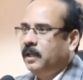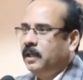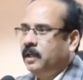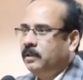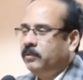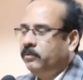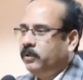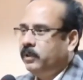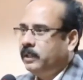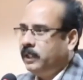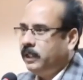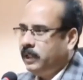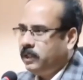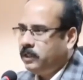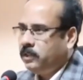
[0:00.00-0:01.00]
and for
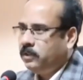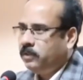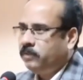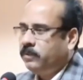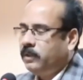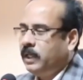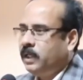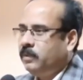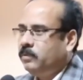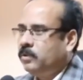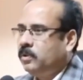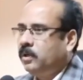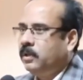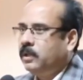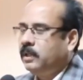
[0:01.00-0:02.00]
deletion of
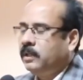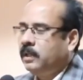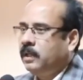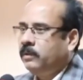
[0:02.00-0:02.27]
names or